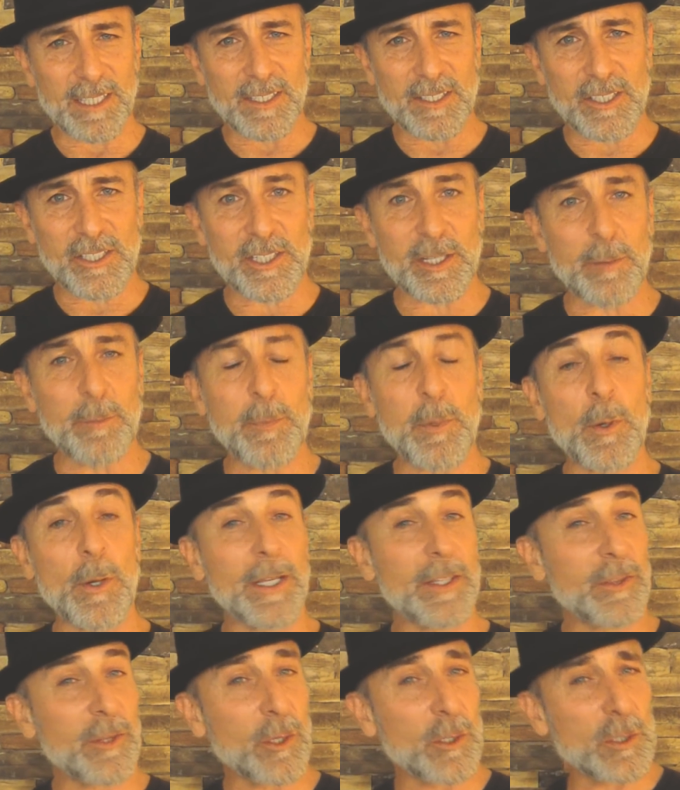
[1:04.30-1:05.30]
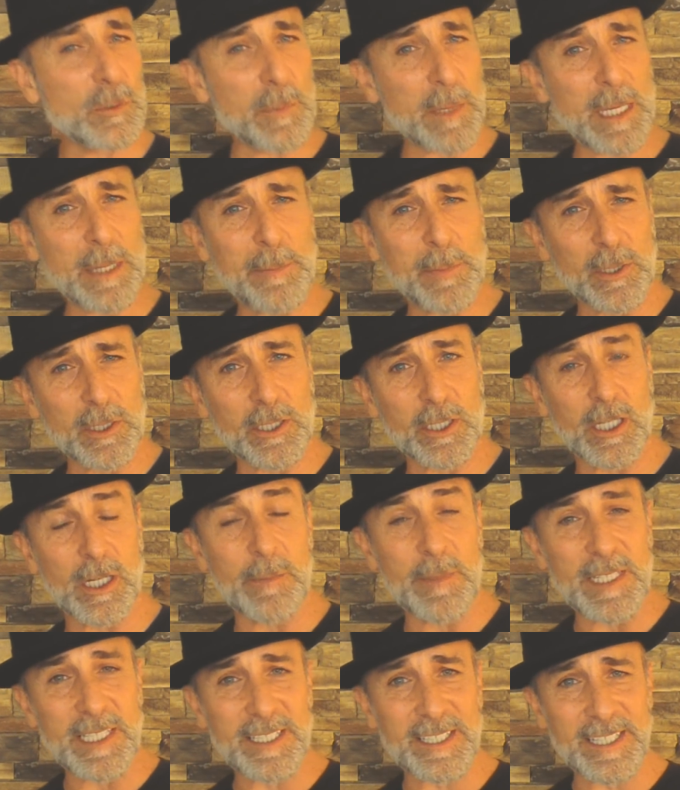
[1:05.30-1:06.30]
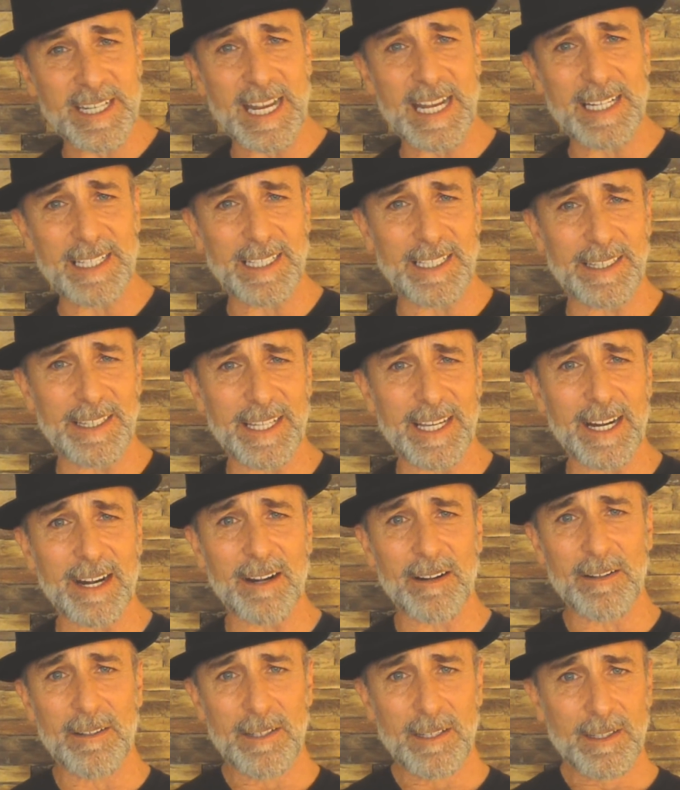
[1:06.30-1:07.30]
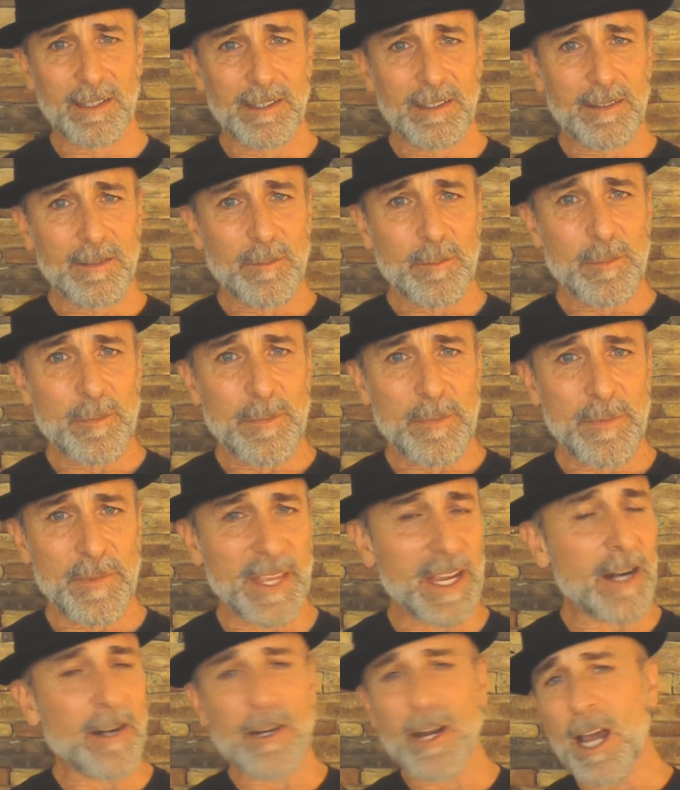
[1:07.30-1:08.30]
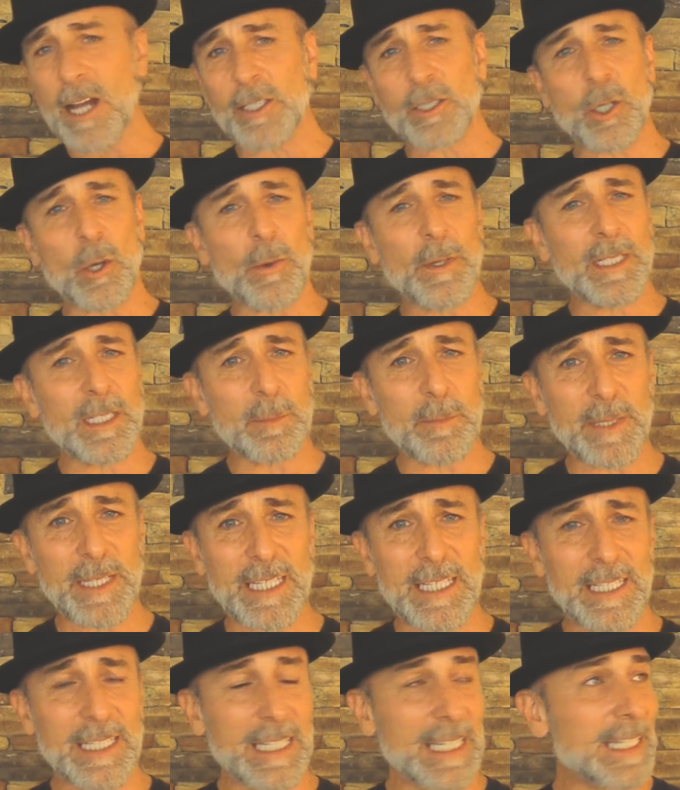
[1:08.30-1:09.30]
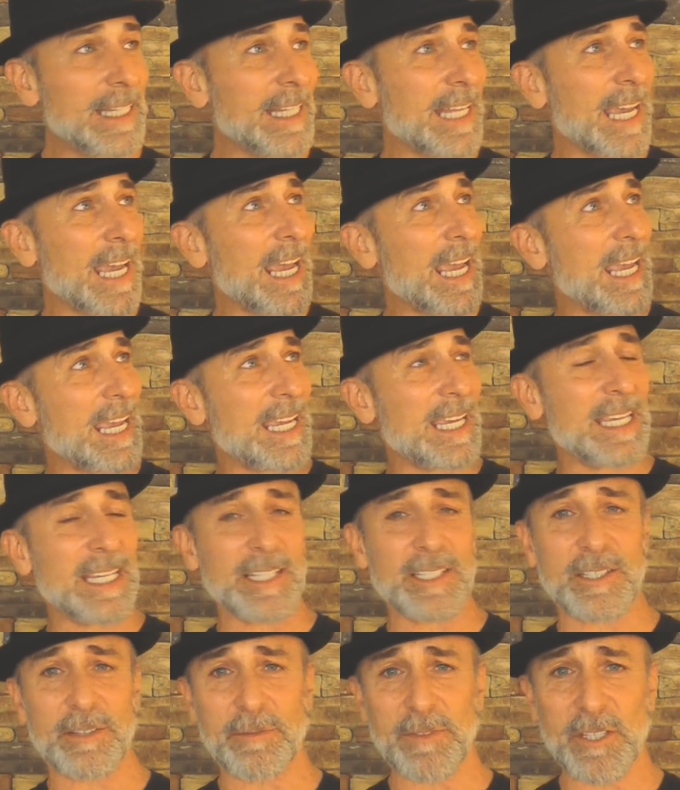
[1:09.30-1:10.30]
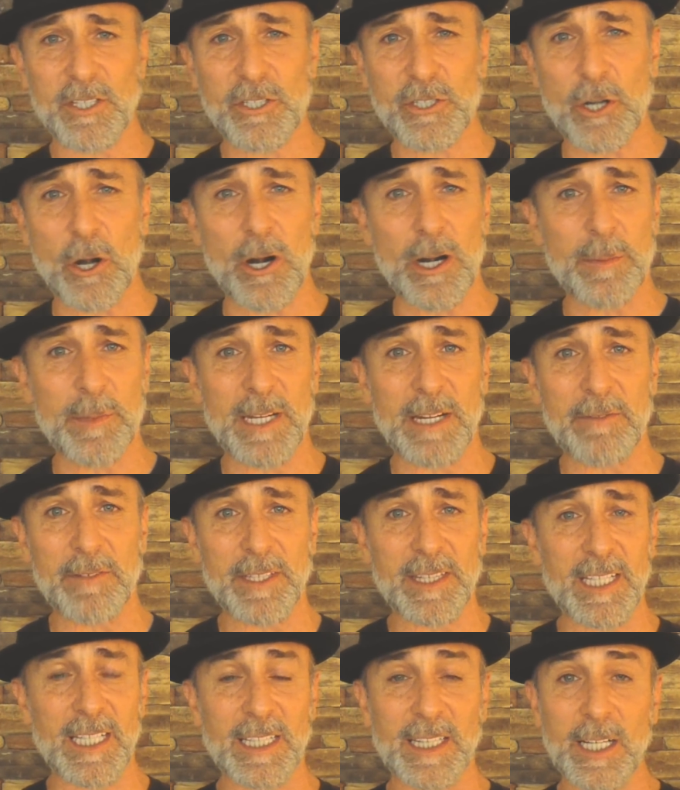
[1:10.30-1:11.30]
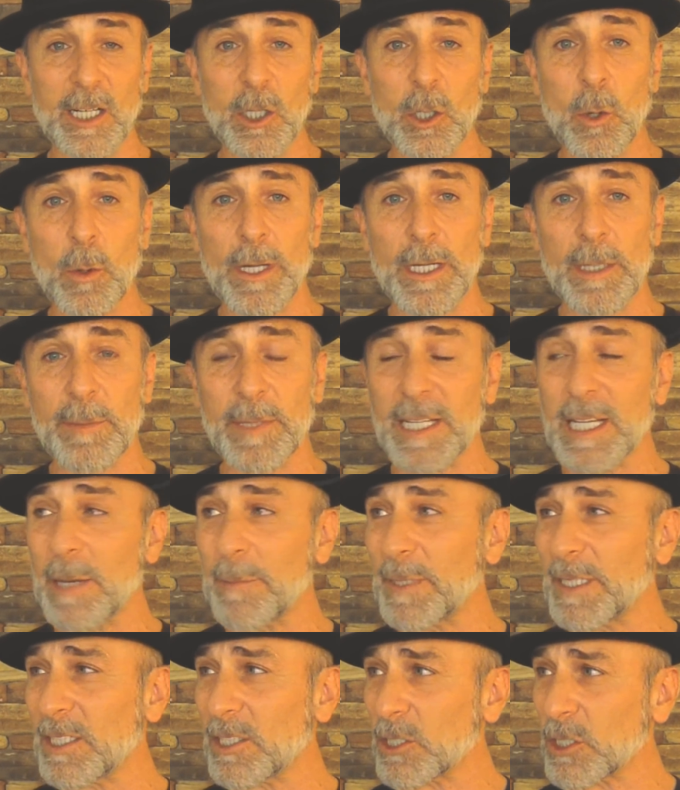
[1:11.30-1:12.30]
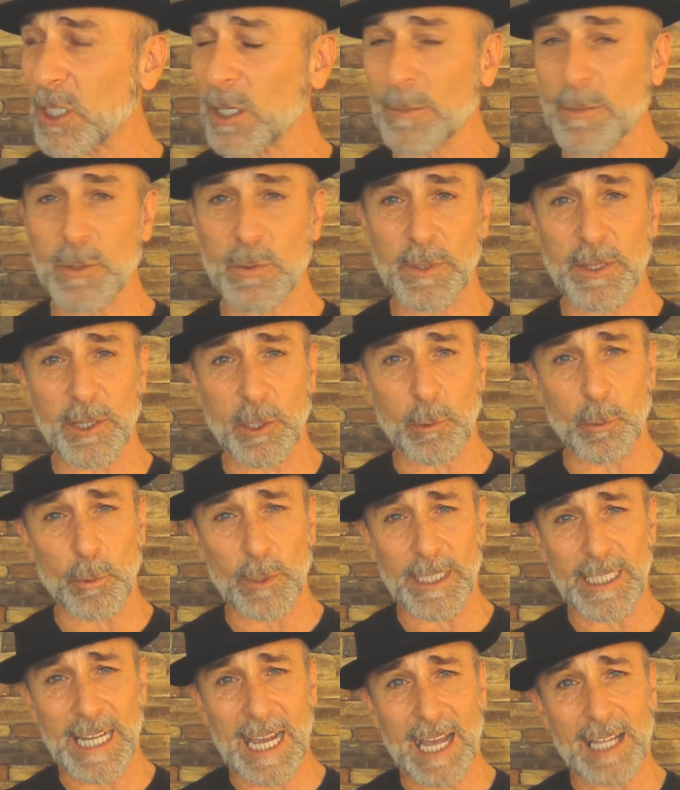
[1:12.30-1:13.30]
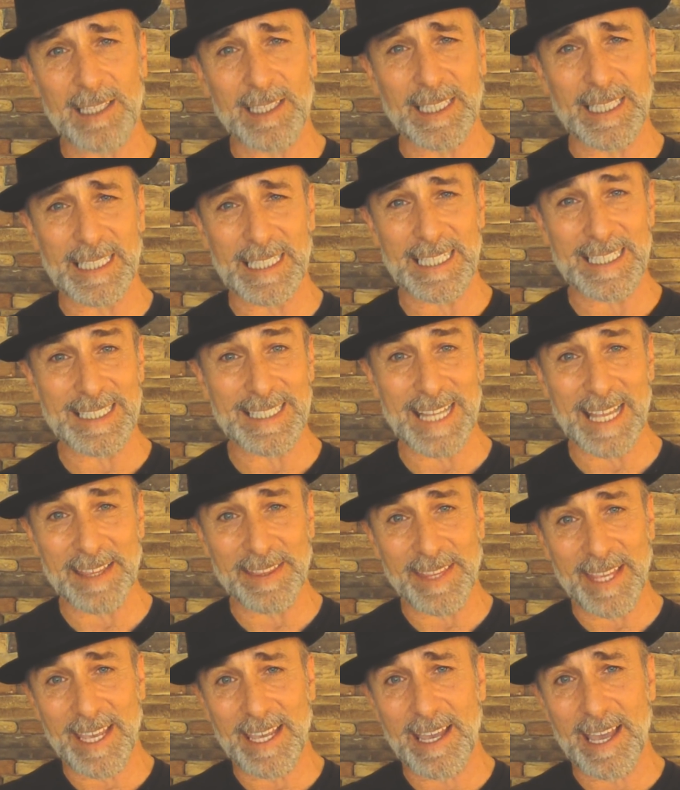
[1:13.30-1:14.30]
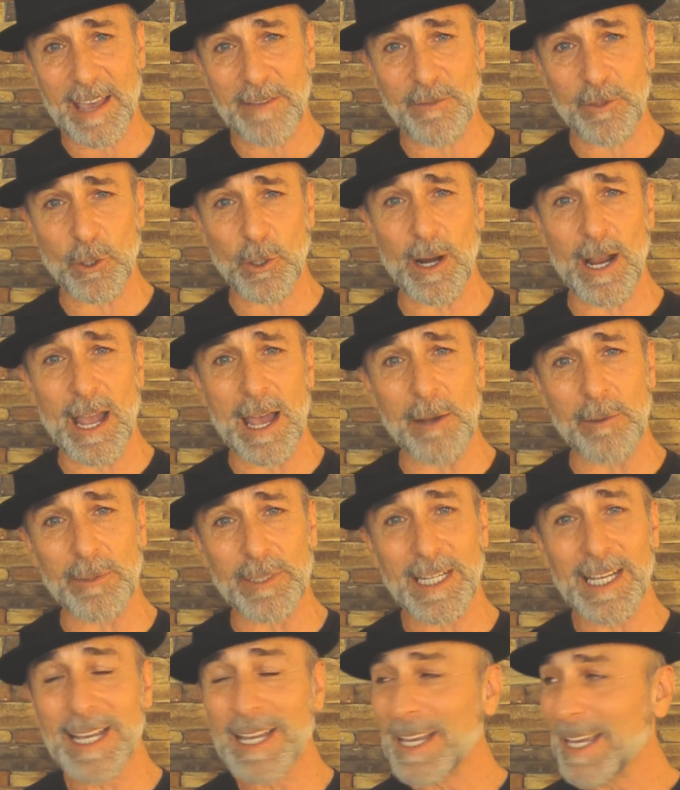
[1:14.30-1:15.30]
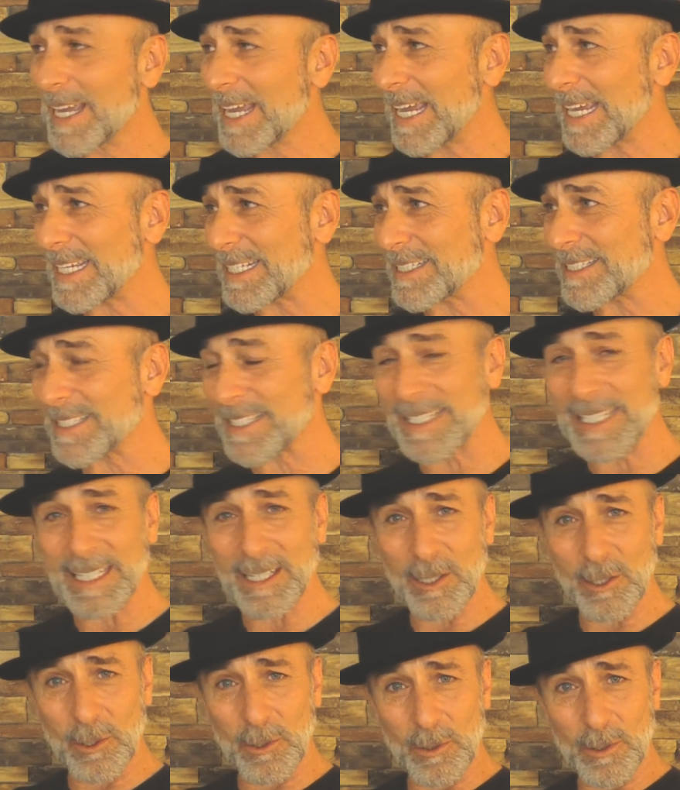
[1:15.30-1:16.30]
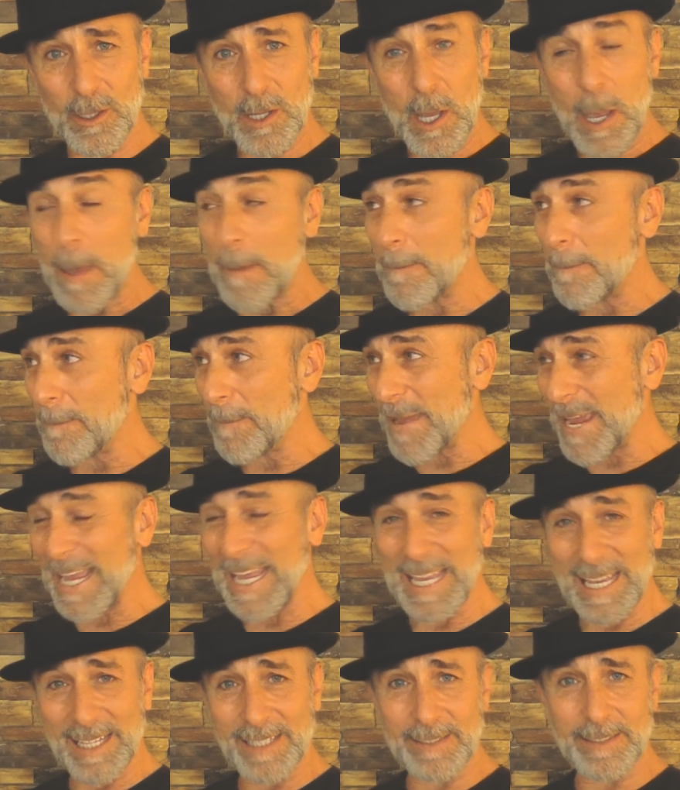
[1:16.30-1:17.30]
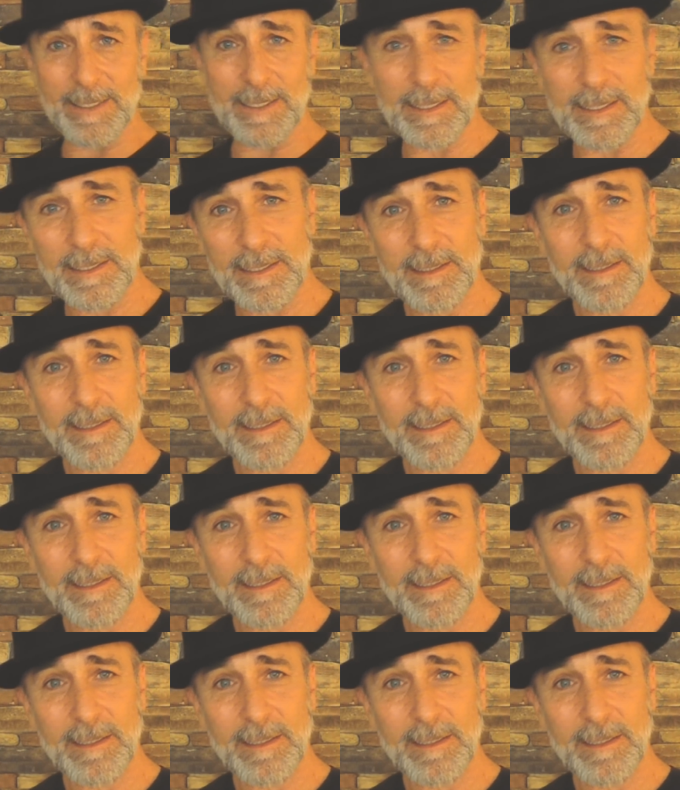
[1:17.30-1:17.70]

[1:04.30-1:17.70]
at some point, those people are going to be standing there. They are not going to be in the haze of the stardom and everything. They're going to be coming to terms with the reality is that they have crowned a single man,